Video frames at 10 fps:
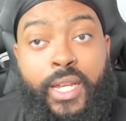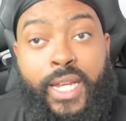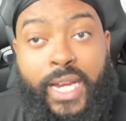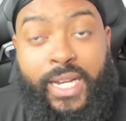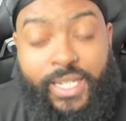
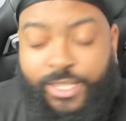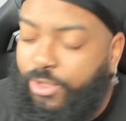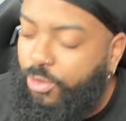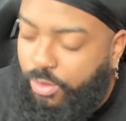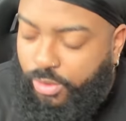And it's
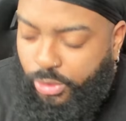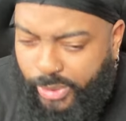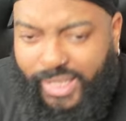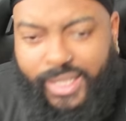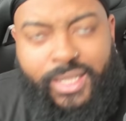
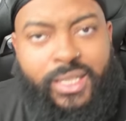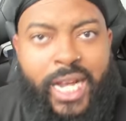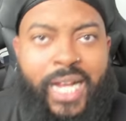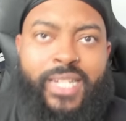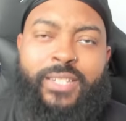created a
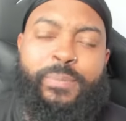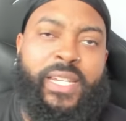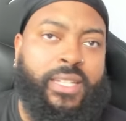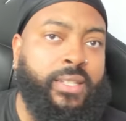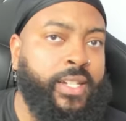lot of
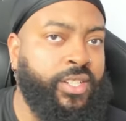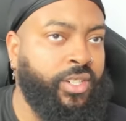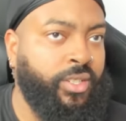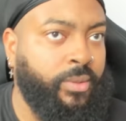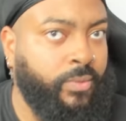
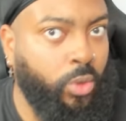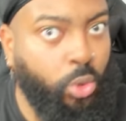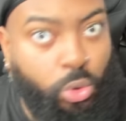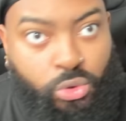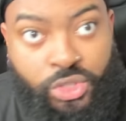speculation of
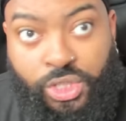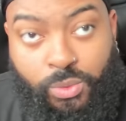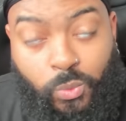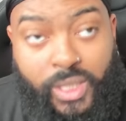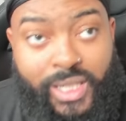who
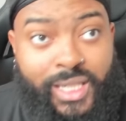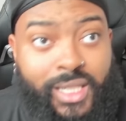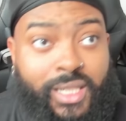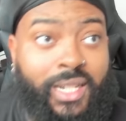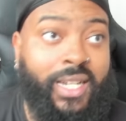should win it.